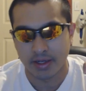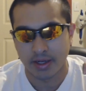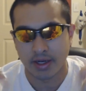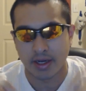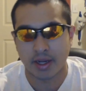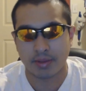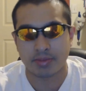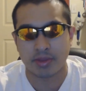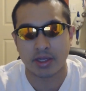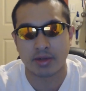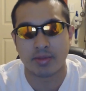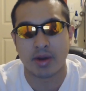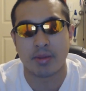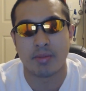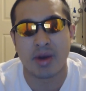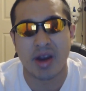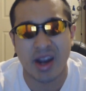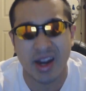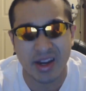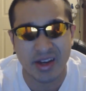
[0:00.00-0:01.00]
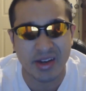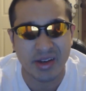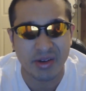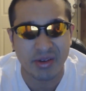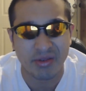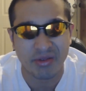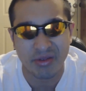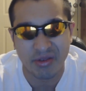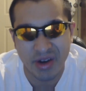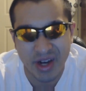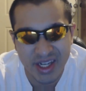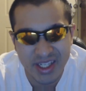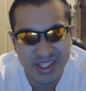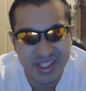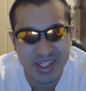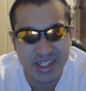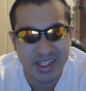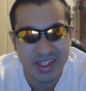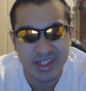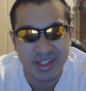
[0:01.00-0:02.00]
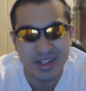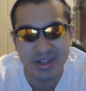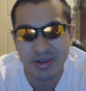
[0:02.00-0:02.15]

and I'm thinking in my mind, what?